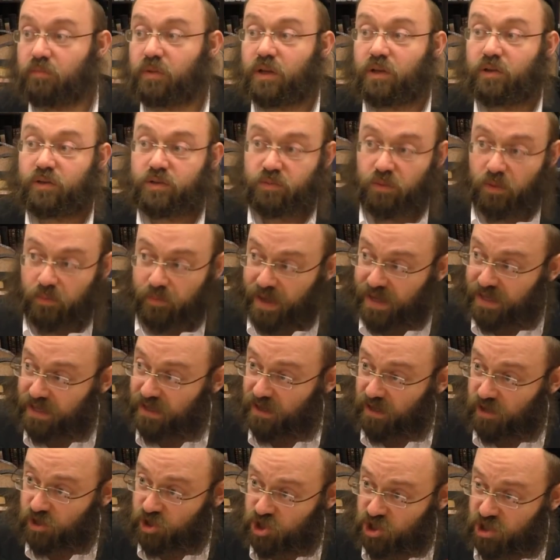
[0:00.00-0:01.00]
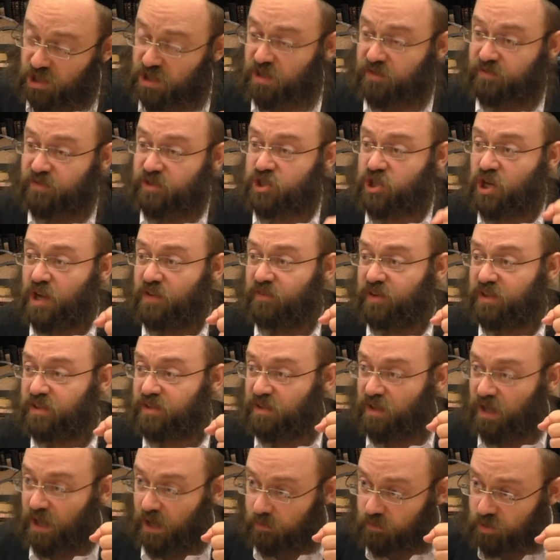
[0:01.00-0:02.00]
Because yeah. we're making a sheet of Veshevach to
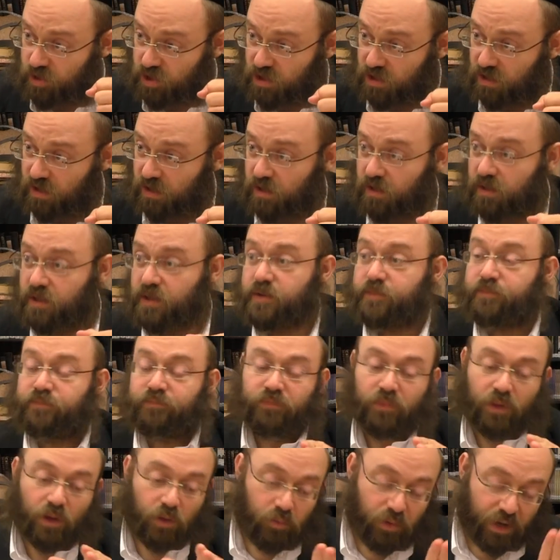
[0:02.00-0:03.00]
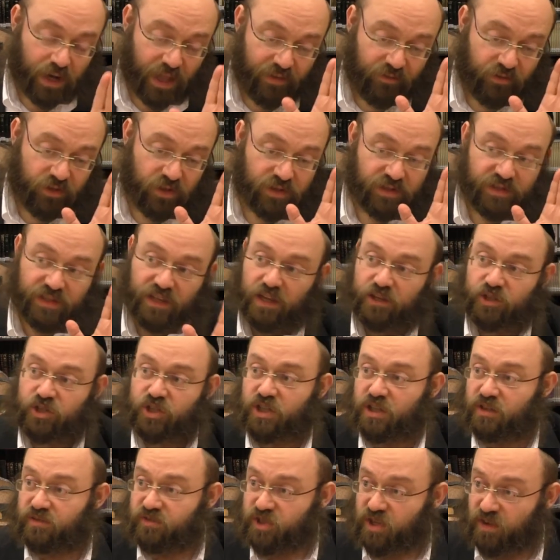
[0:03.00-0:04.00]
the Eibishter. Whenever you say a
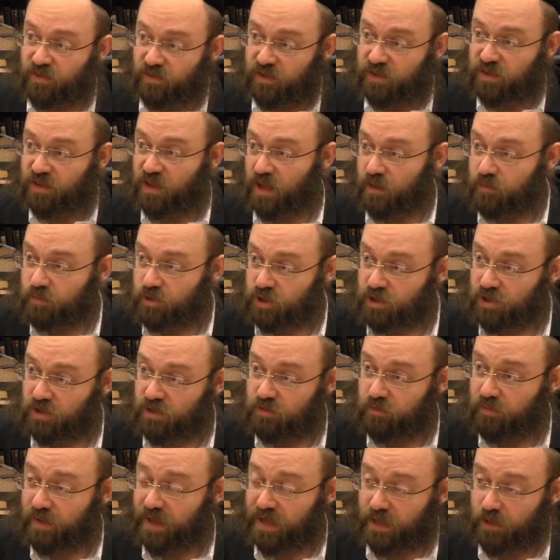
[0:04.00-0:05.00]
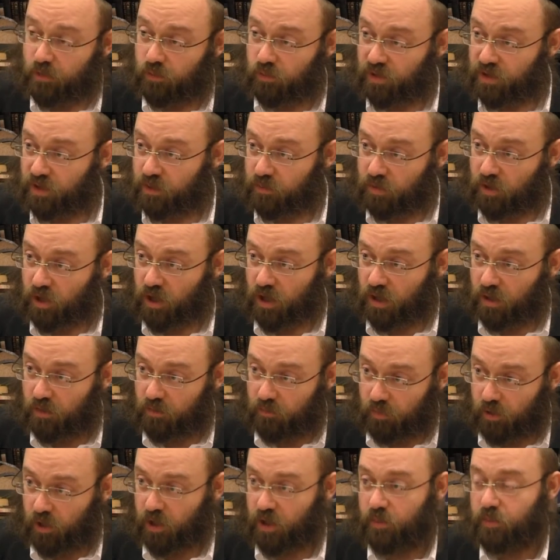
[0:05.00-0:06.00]
sheet of Veshevach to the Eibishter, you make it with the Bracha
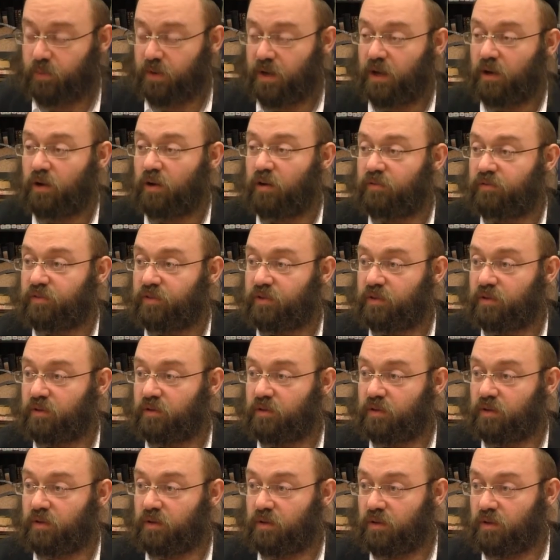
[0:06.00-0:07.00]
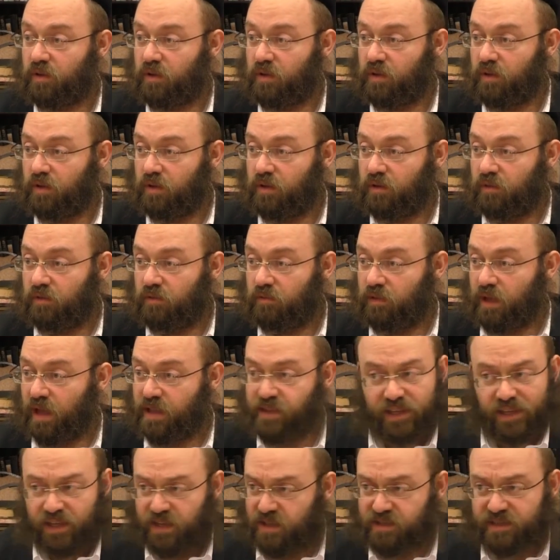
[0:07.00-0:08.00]
Beire Priyagof.
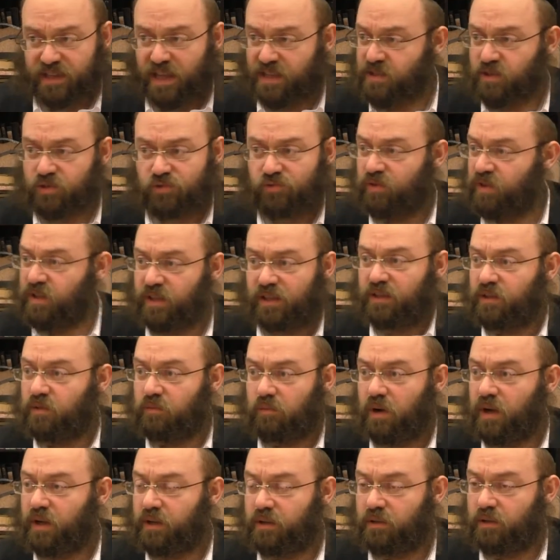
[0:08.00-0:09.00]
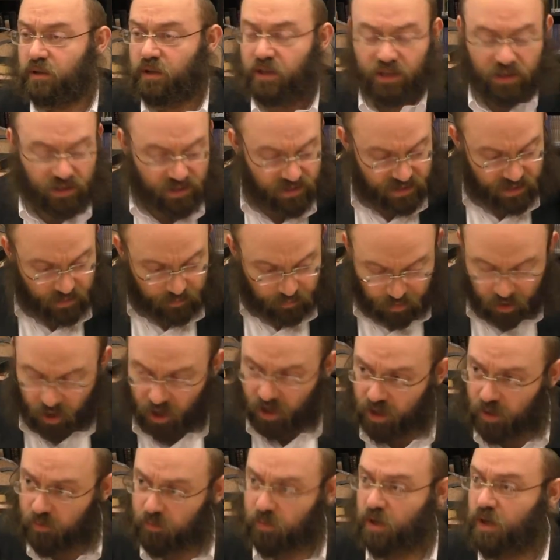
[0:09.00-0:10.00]
And Dikir is not the drinking the one. Dikir is the
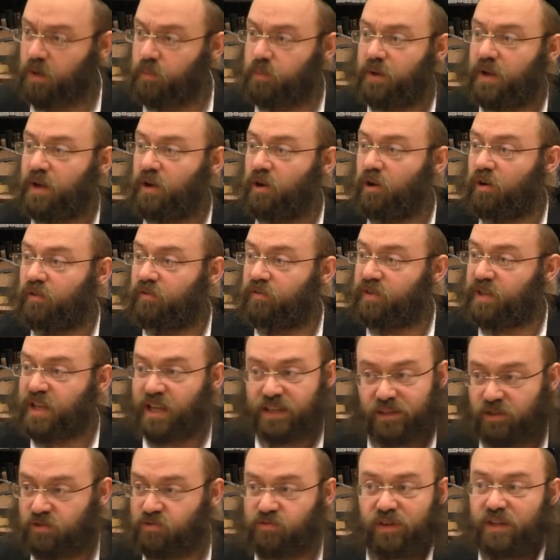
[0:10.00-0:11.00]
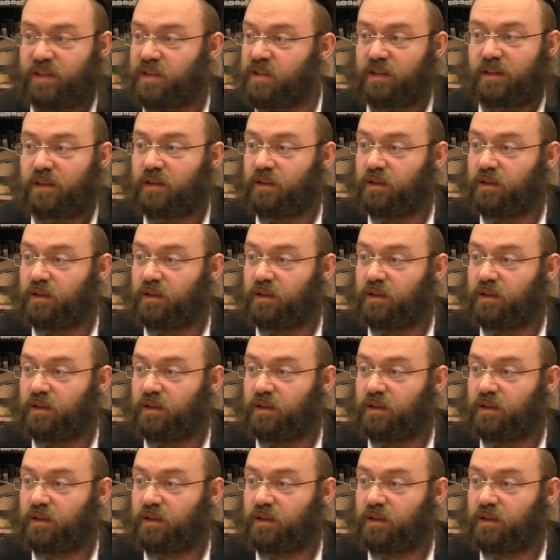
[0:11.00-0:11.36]
Bracha Beire Priyagof, not the drinking.